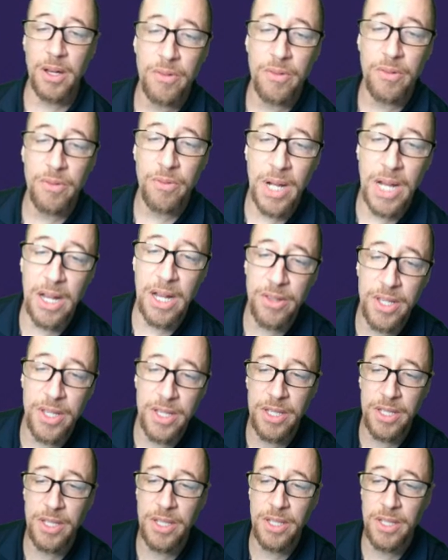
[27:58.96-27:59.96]
Wow,
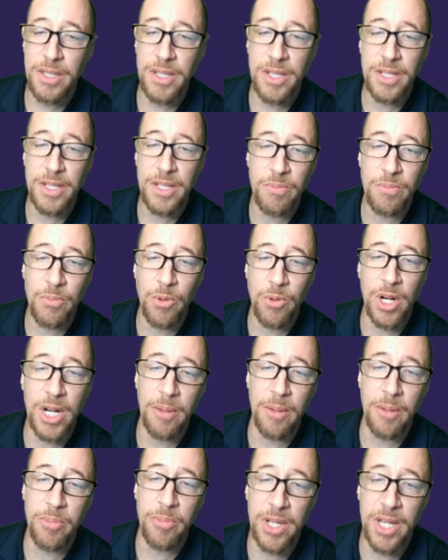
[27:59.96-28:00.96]
this is more
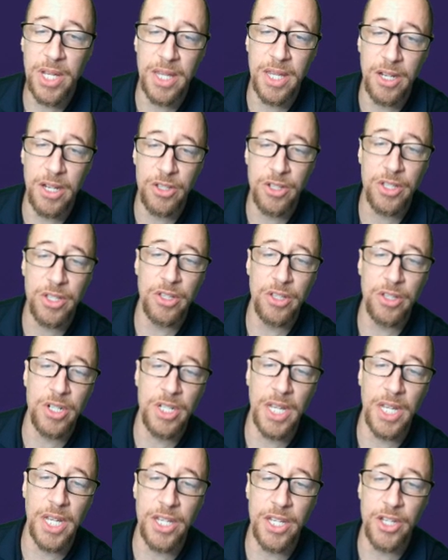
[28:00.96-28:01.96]
complicated than it
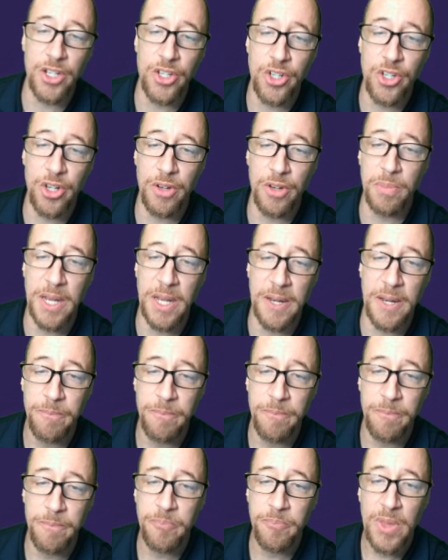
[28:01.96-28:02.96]
looks like it should have been.
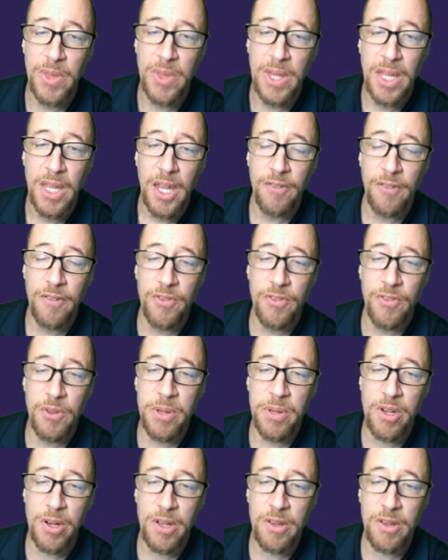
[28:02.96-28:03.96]
If the
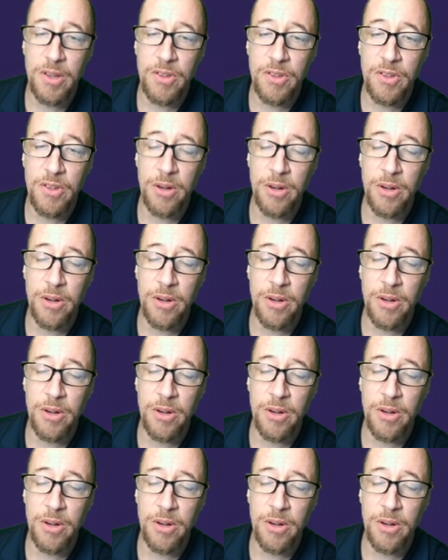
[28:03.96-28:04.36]
bishop comes back,